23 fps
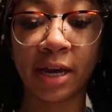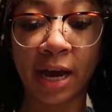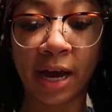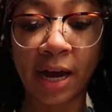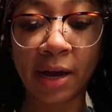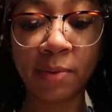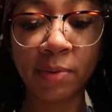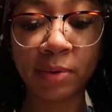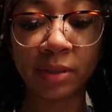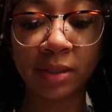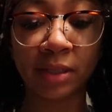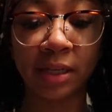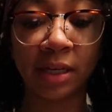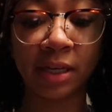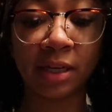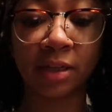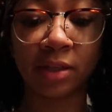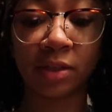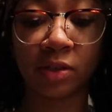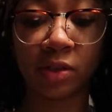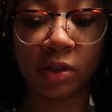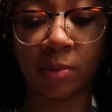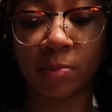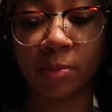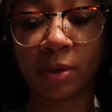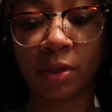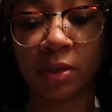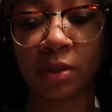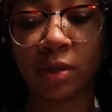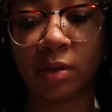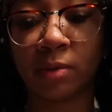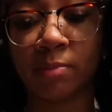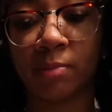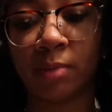I was eating so much
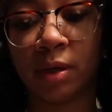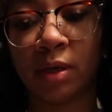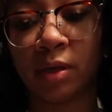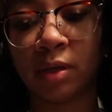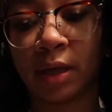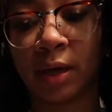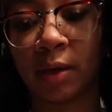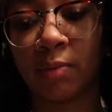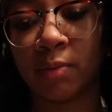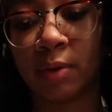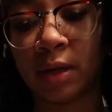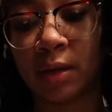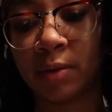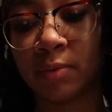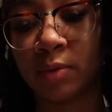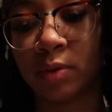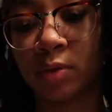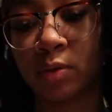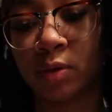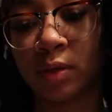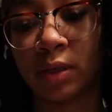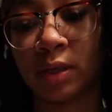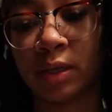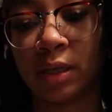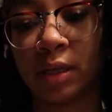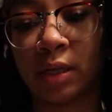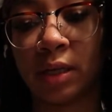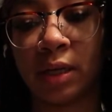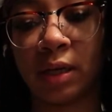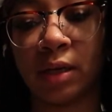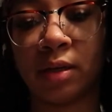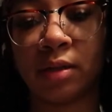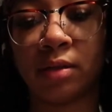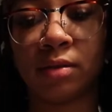of the meat like while I was cooking that
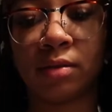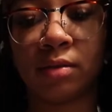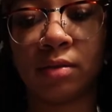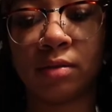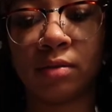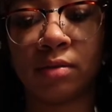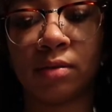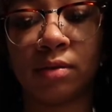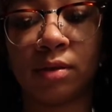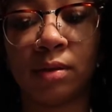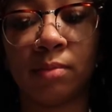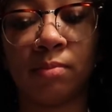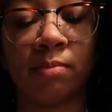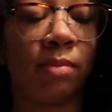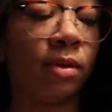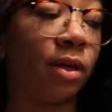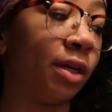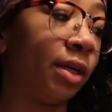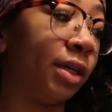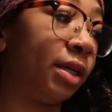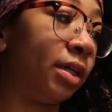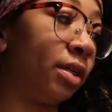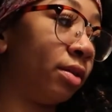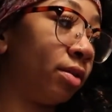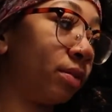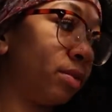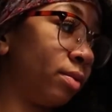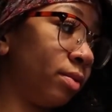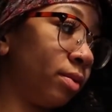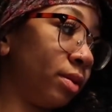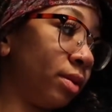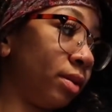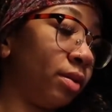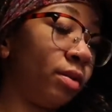like I'm not eating this
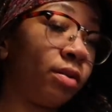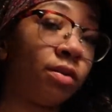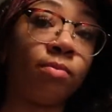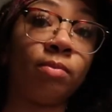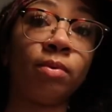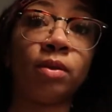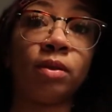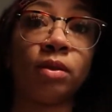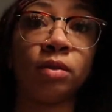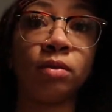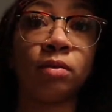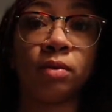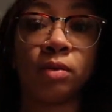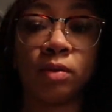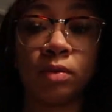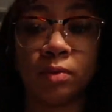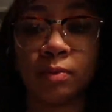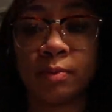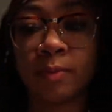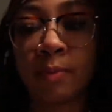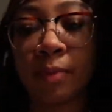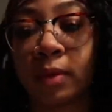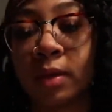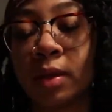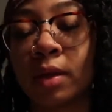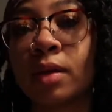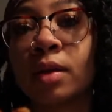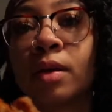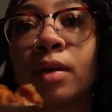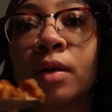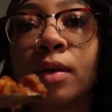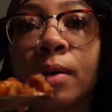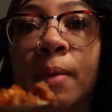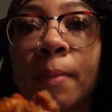whole thing to be honest with you.
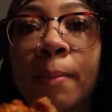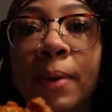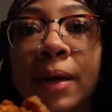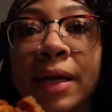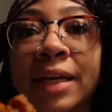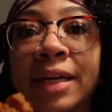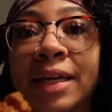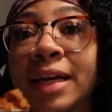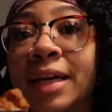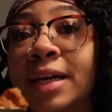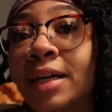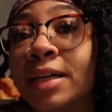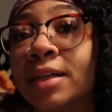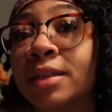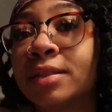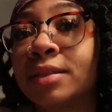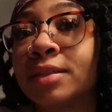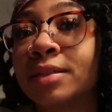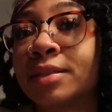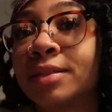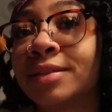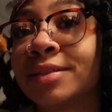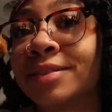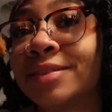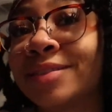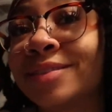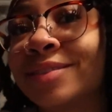But yes.